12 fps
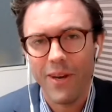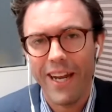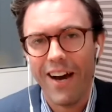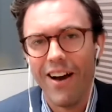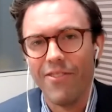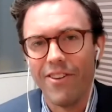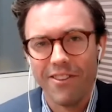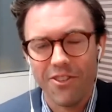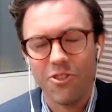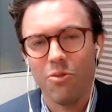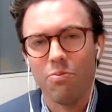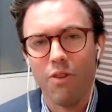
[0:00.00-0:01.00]
We now have an
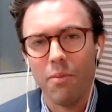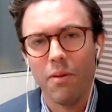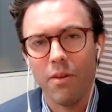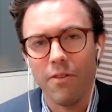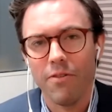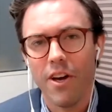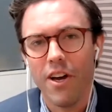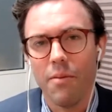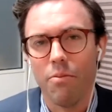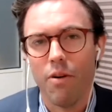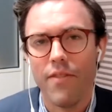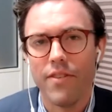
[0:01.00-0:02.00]
additional problem of
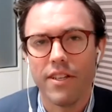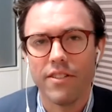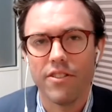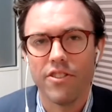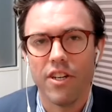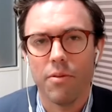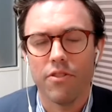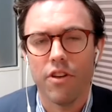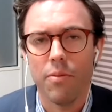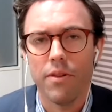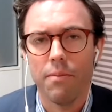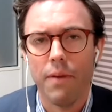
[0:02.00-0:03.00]
private censorship on
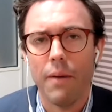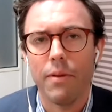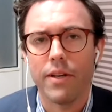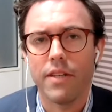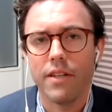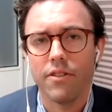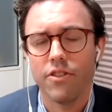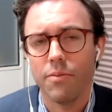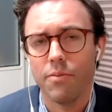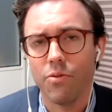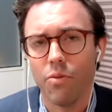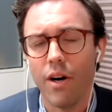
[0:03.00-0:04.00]
top of the public
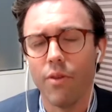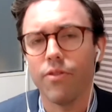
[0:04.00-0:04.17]
censorship as well.